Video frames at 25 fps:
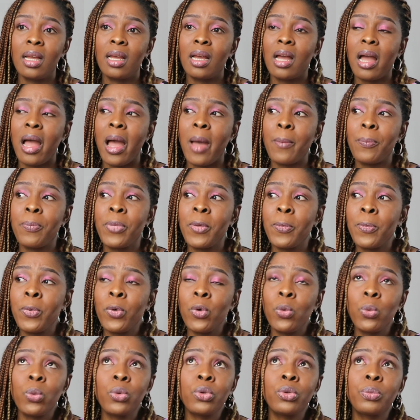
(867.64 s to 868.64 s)
And
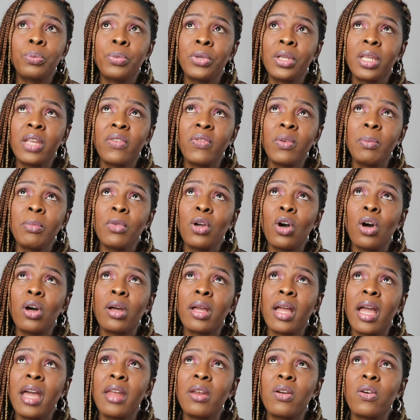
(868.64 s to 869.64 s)
people would be giving me all
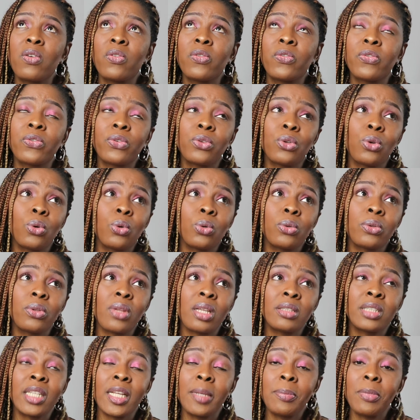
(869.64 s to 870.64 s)
kind of, you know,
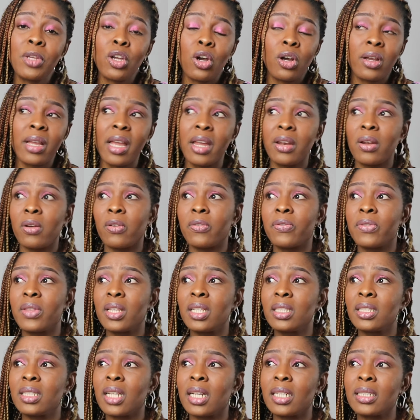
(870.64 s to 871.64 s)
tell me all kind of
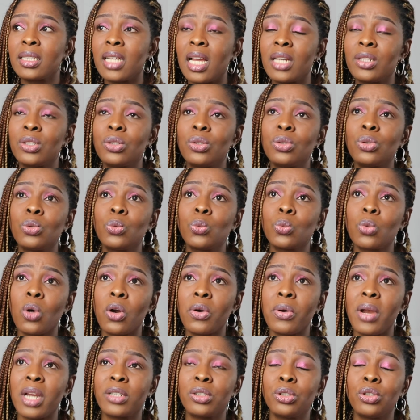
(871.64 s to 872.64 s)
things that I shouldn't
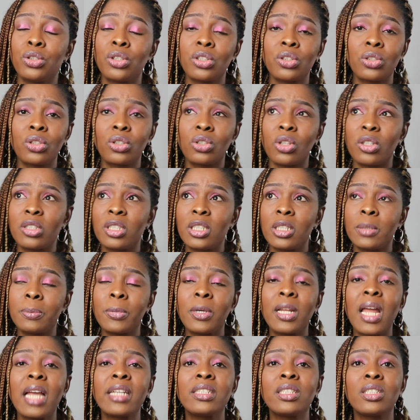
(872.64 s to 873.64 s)
worry, I should just study.
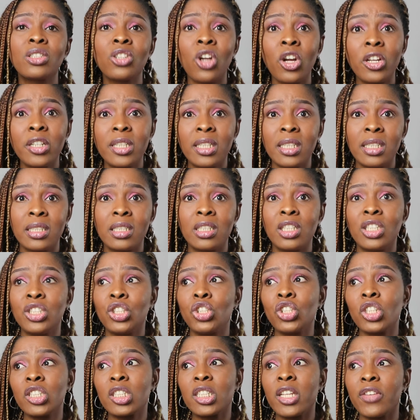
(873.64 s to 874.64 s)
But I studied. He was
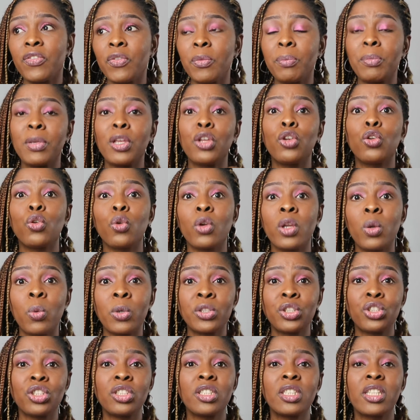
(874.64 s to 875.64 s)
just
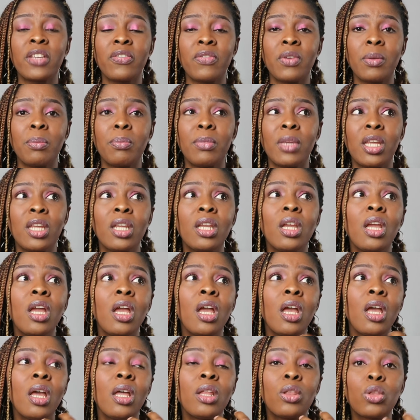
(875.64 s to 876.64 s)
giving me
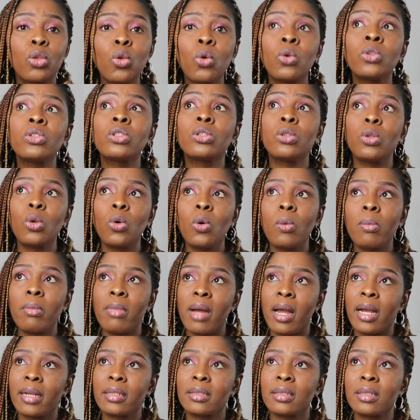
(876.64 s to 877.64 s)
those low
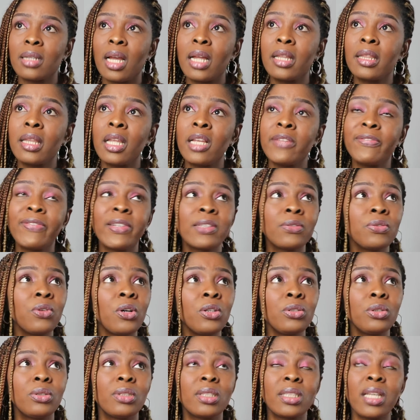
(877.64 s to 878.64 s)
marks. And then fast
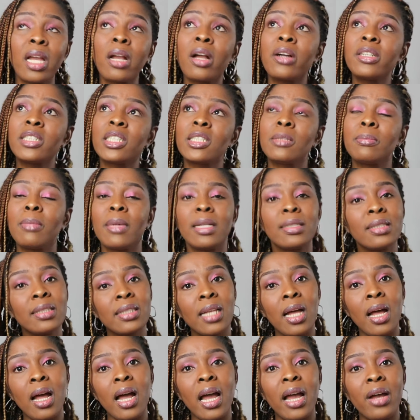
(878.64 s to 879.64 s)
forward to second semester,
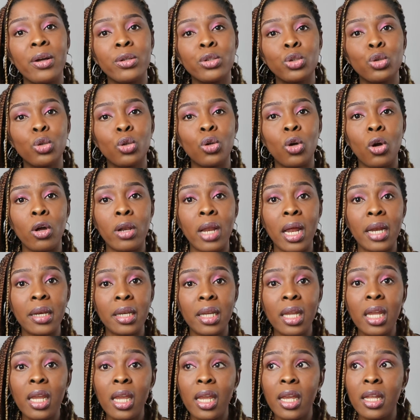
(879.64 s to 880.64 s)
I also got an
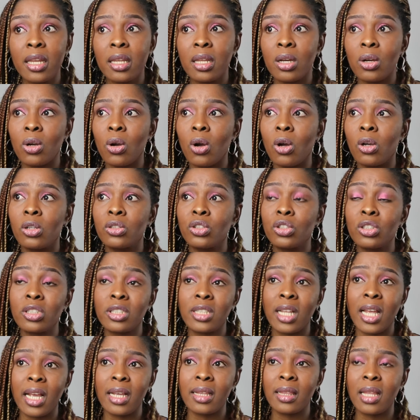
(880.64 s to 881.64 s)
E in the course, just
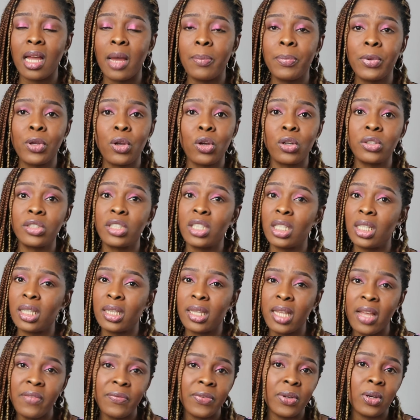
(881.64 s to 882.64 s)
like that, because he
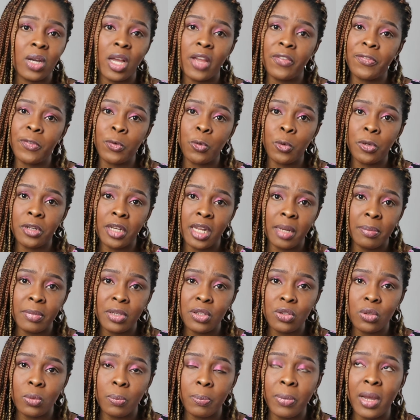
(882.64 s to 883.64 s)
never ever wanted me
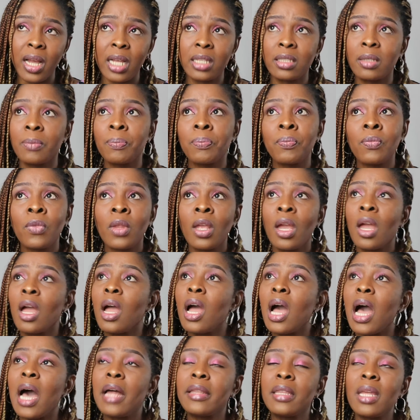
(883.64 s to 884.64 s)
to pass.
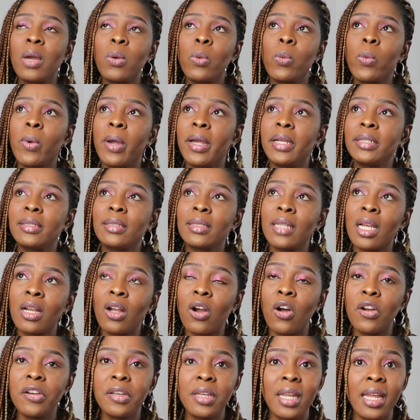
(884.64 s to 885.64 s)
And then we were in
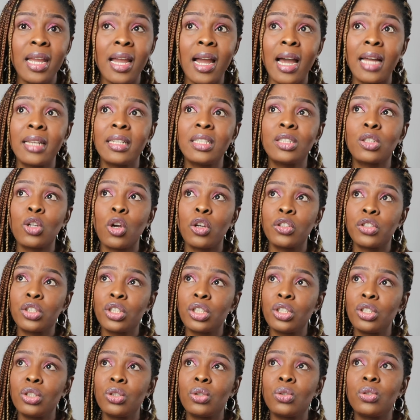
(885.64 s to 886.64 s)
second year, and it
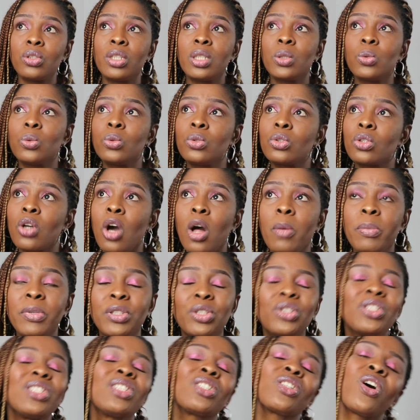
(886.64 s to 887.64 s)
continued. He would call me to
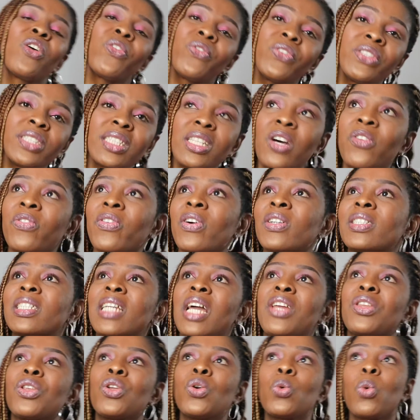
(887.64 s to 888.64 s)
his office. Of course,
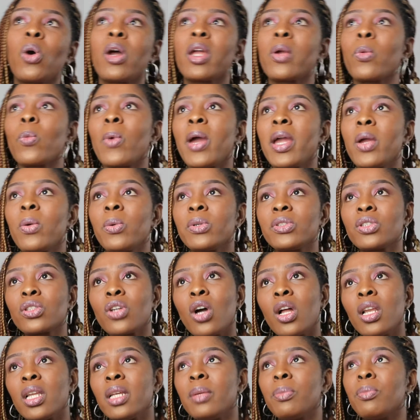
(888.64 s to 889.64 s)
I knew why he was
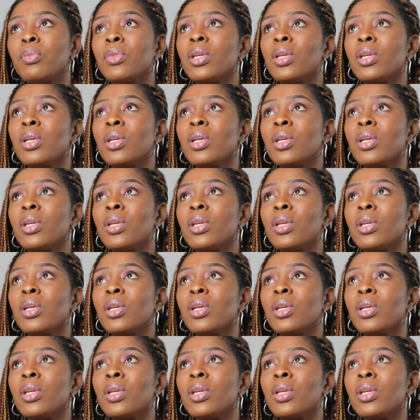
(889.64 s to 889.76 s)
calling me,